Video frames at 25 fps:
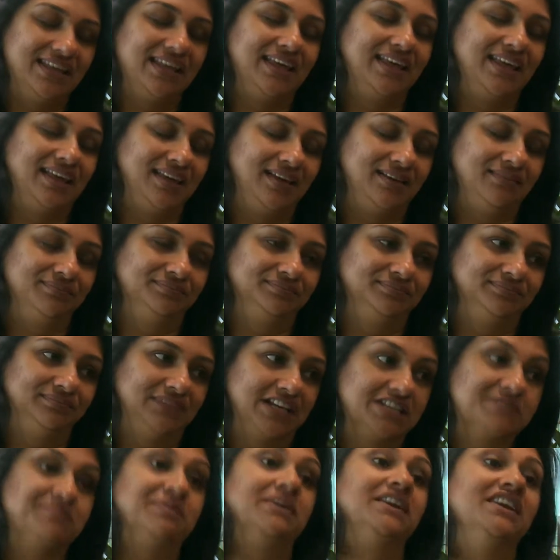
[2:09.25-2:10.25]

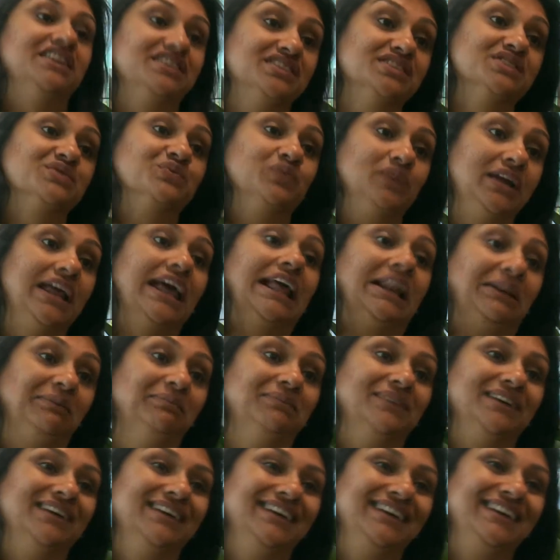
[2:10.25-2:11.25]
explanations would help
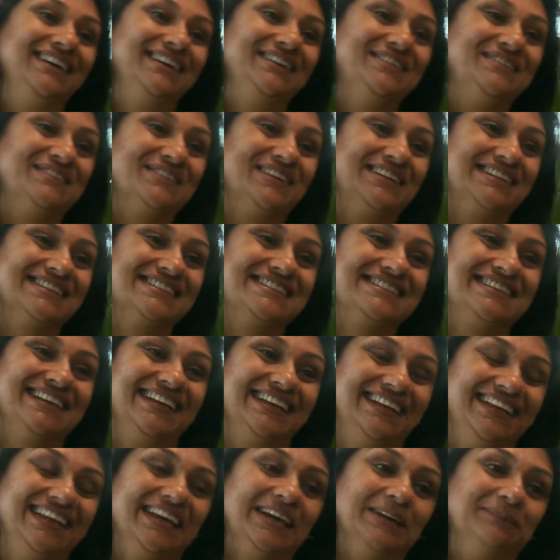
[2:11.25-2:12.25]
to
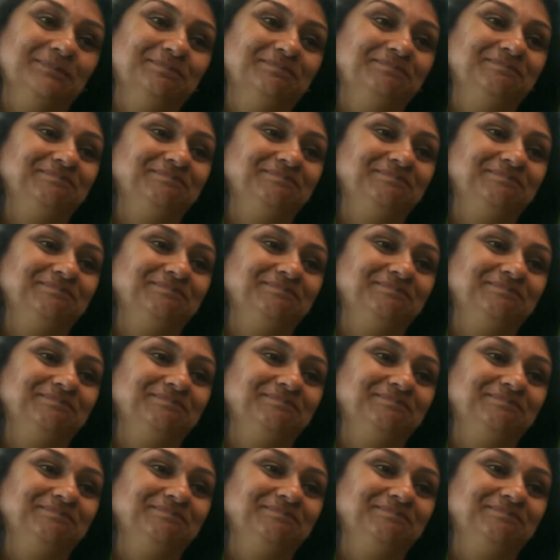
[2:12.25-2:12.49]
understand, yeah.